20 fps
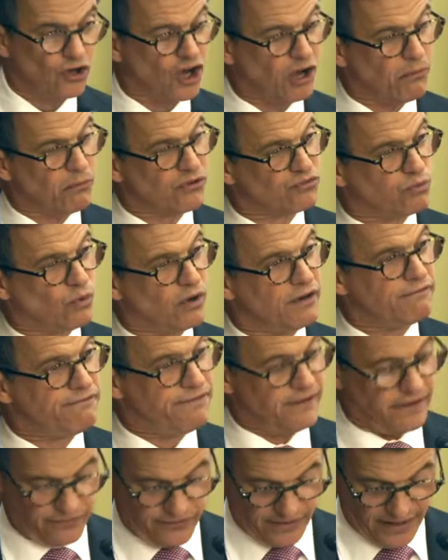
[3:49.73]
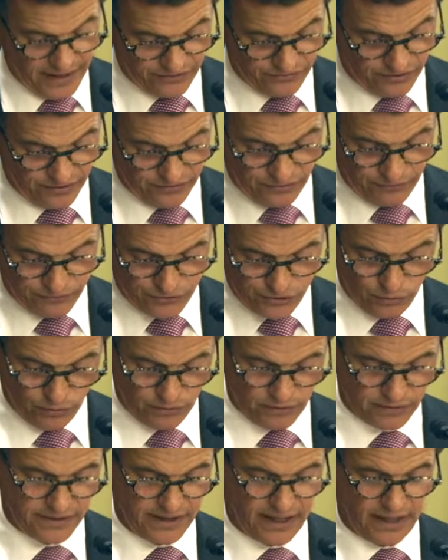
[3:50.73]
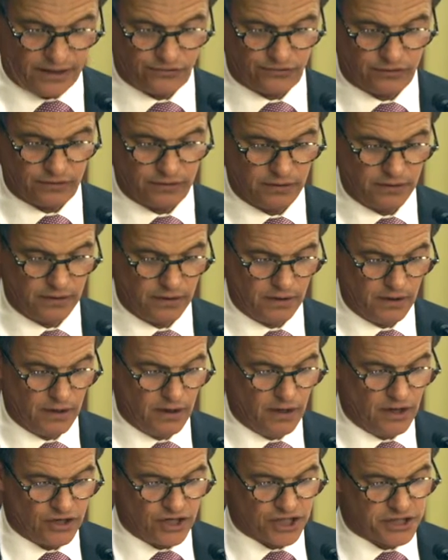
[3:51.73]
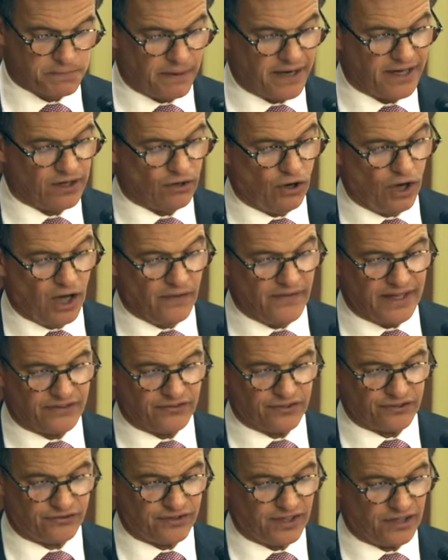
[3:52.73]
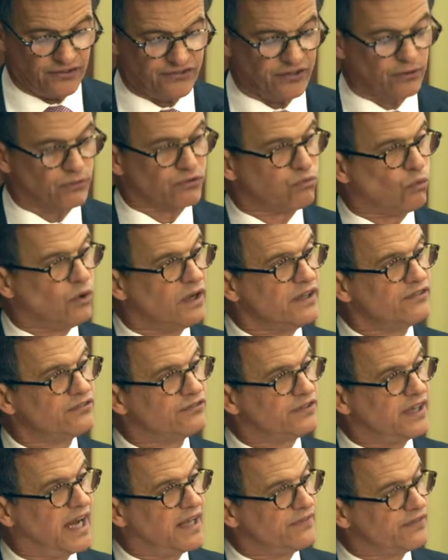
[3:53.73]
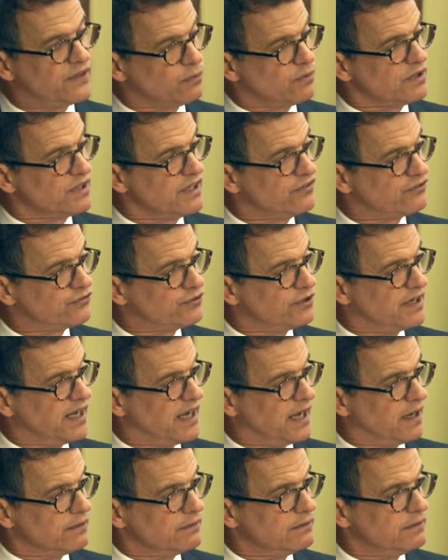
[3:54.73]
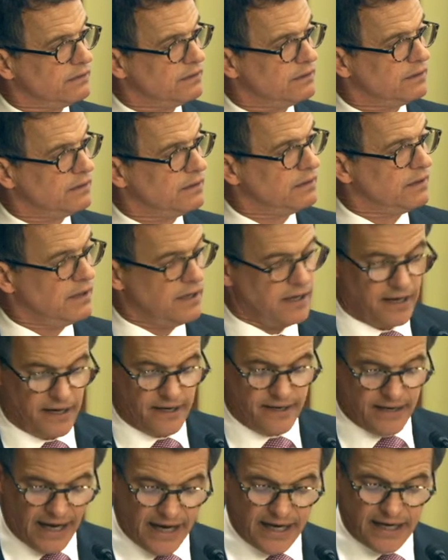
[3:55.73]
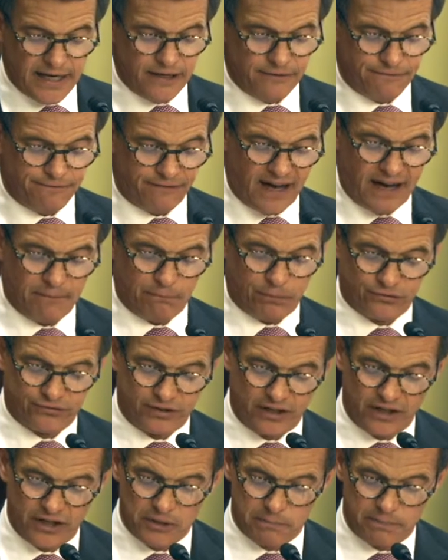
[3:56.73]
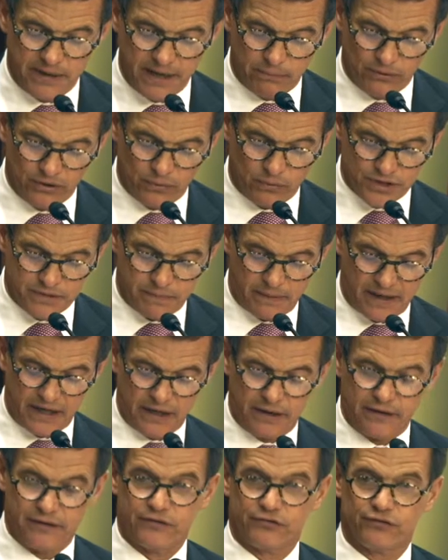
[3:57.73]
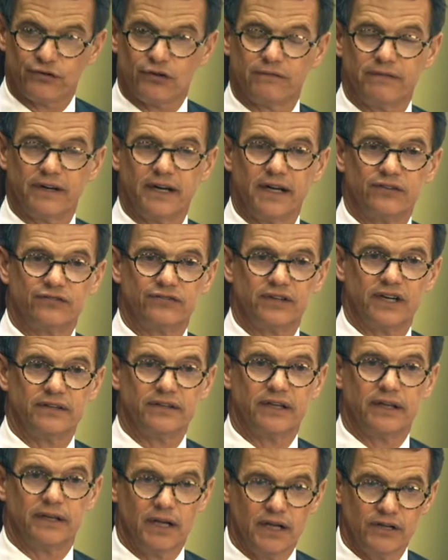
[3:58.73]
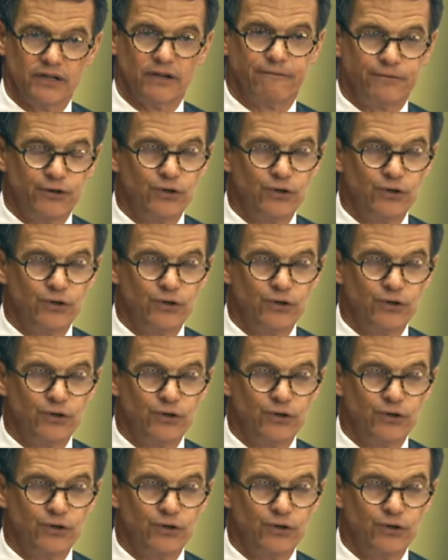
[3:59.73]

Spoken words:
almost 1/5 in excess of $200,000. Despite all that success, there was one stat that really stood out. 95% of the people that responded to the survey said that the